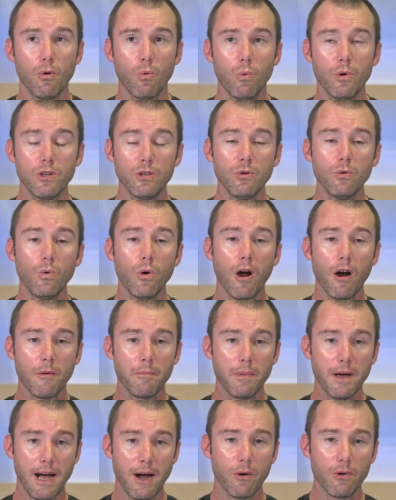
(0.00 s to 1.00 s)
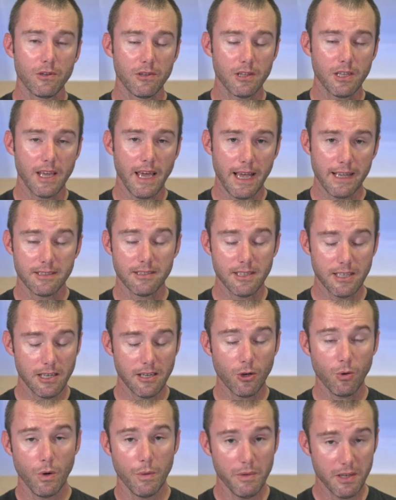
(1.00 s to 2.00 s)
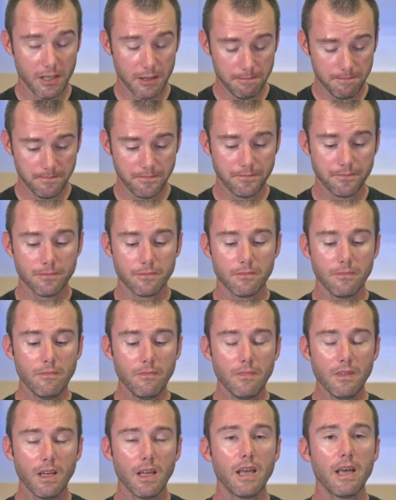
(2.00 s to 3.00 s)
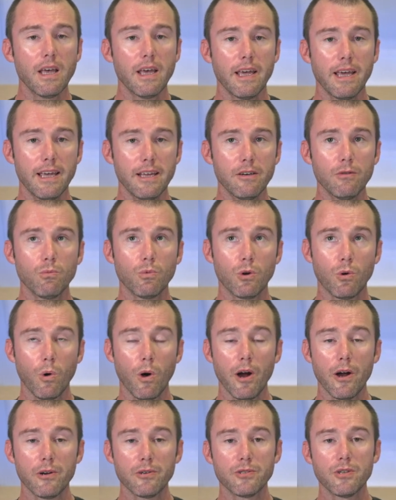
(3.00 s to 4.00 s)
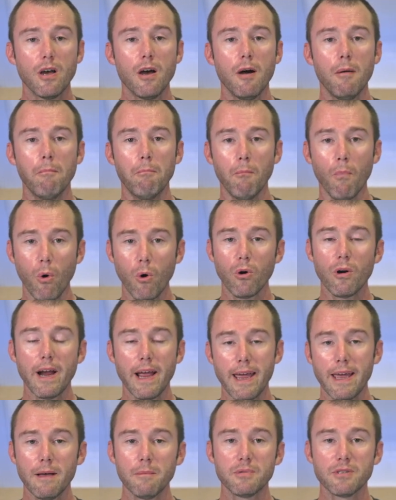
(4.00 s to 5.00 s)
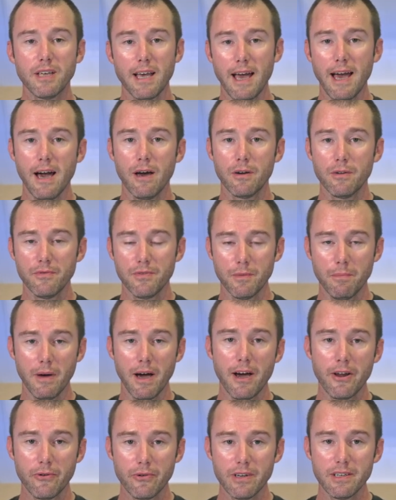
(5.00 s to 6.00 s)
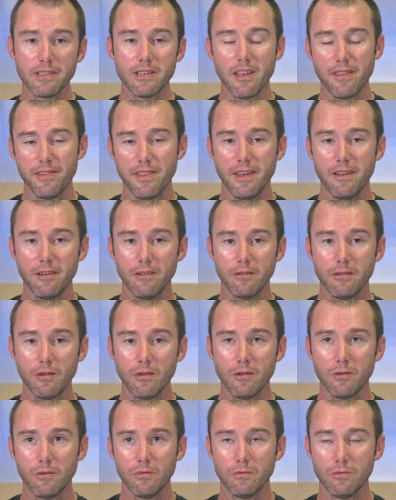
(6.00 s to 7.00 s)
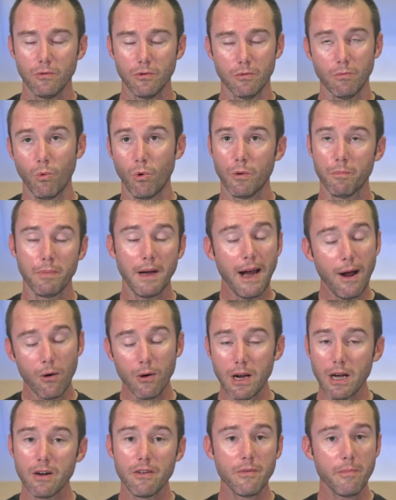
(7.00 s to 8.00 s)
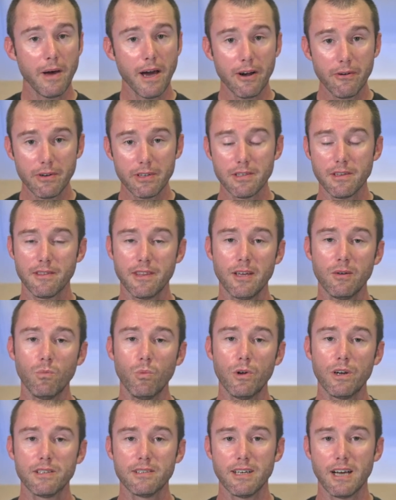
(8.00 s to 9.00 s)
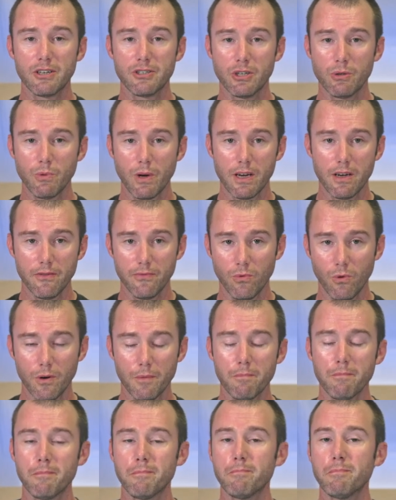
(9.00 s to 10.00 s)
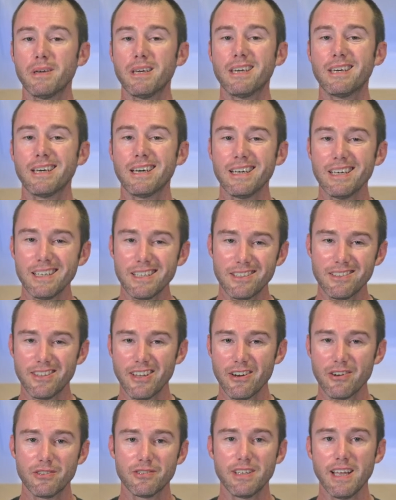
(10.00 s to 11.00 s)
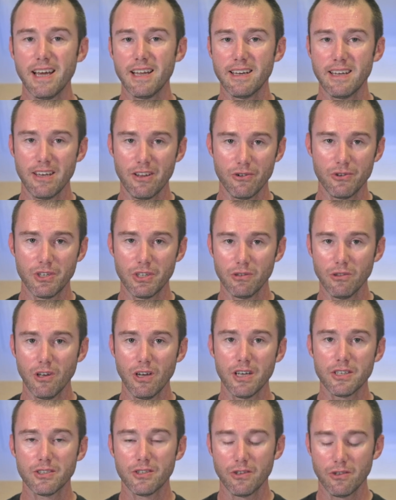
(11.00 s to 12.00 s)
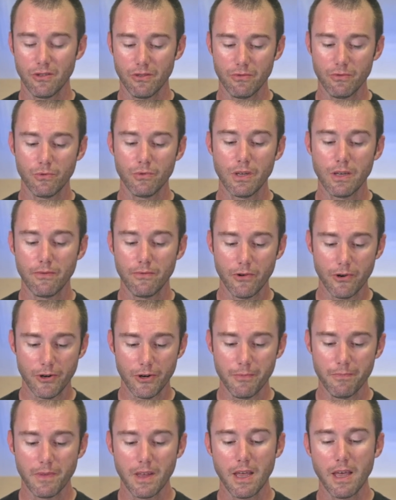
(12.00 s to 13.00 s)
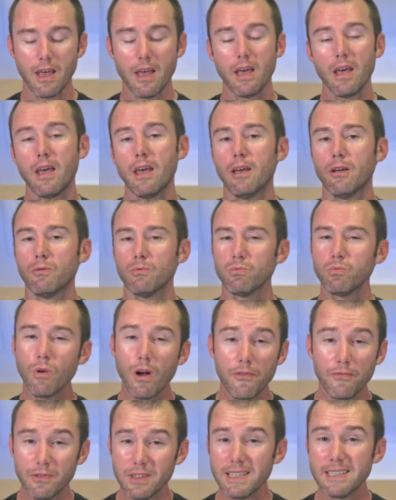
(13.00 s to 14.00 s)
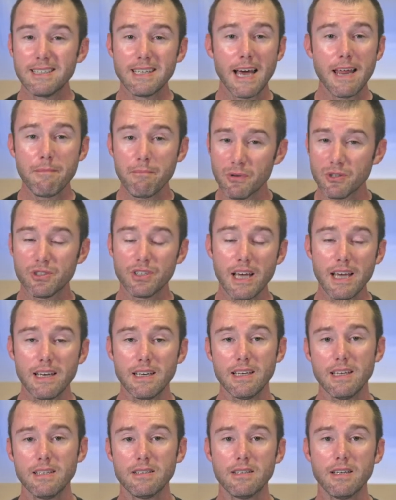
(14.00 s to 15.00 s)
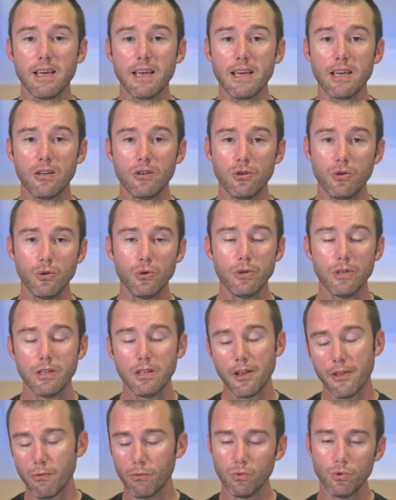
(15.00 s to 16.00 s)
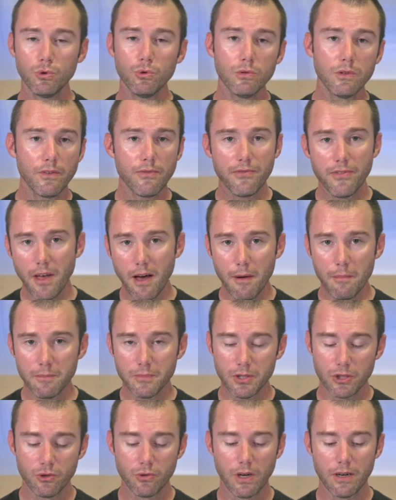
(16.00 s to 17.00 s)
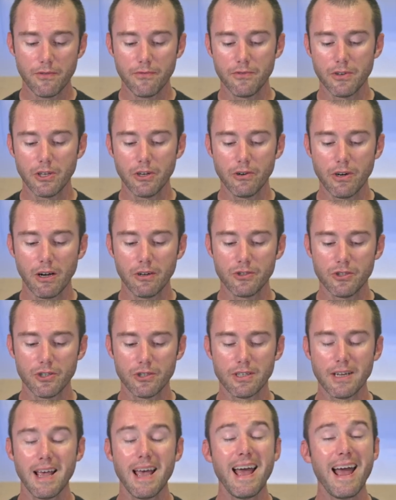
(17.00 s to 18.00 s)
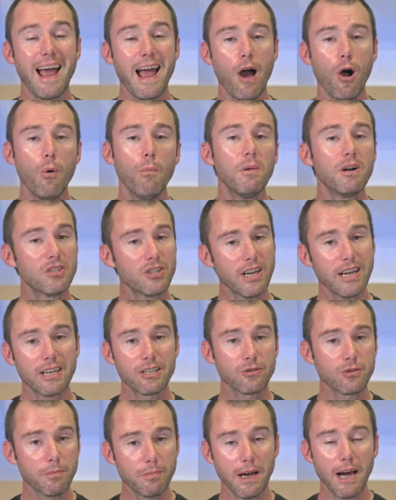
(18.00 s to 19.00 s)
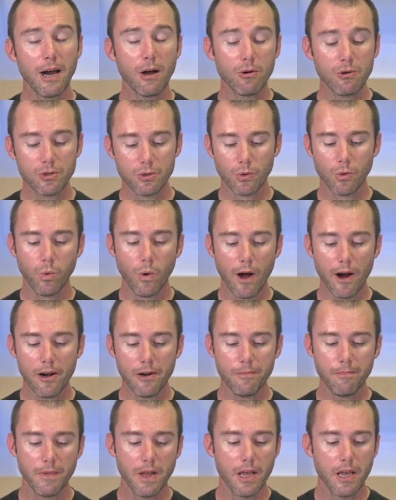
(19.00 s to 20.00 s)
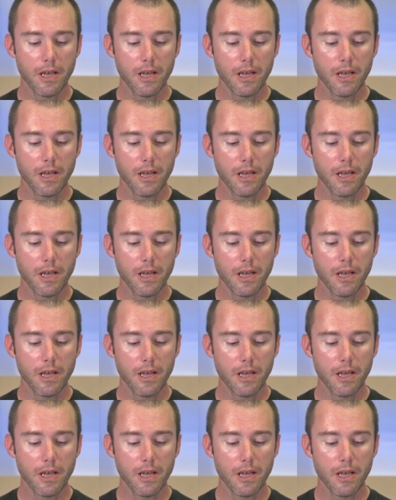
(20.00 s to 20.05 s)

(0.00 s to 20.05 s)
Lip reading: When you are powering the AC equipment, it requires more amps out of the batteries than or more power out of the batteries than what it's actually rated for, because there's that energy loss through the inverter. Roughly 10% is a good rule of thumb to try to figure out just how much extra power is required.